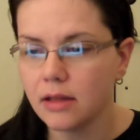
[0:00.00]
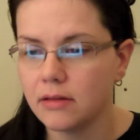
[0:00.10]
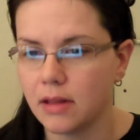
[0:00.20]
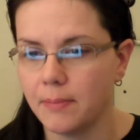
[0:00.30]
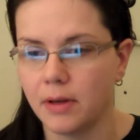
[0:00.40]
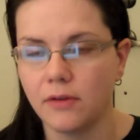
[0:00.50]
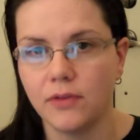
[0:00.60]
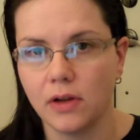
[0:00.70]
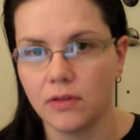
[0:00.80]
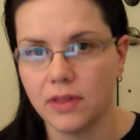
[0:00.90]
that
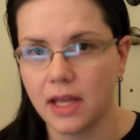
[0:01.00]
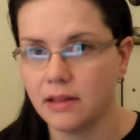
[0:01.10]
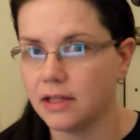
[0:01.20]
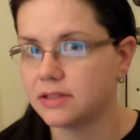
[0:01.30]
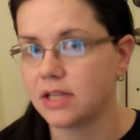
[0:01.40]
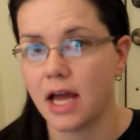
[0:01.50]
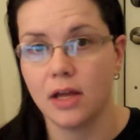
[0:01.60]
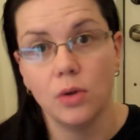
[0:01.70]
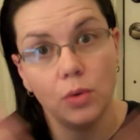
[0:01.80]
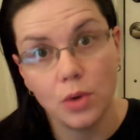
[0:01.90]
Butterfinger thing that's
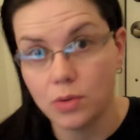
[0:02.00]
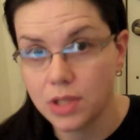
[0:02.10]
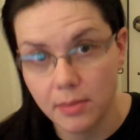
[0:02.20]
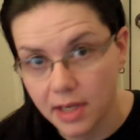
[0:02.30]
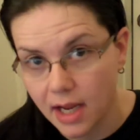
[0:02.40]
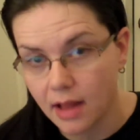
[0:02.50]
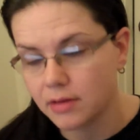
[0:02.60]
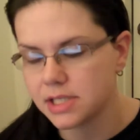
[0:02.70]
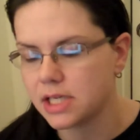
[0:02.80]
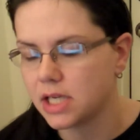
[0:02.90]
got who knows how many
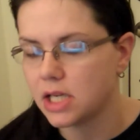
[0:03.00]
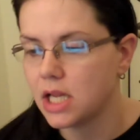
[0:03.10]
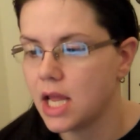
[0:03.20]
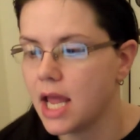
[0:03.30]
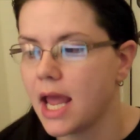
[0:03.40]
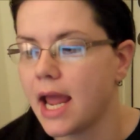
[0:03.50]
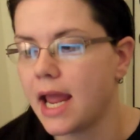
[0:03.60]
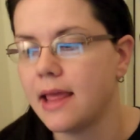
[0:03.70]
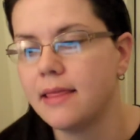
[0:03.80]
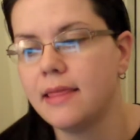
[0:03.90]
calories in it,
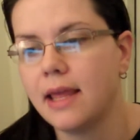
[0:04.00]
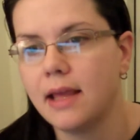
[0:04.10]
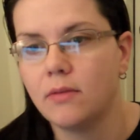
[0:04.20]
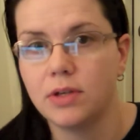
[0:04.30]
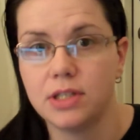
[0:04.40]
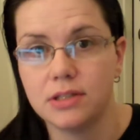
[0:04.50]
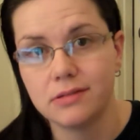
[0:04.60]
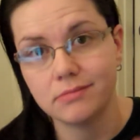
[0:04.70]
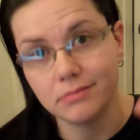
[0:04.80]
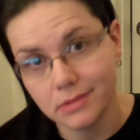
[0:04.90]
and then, which is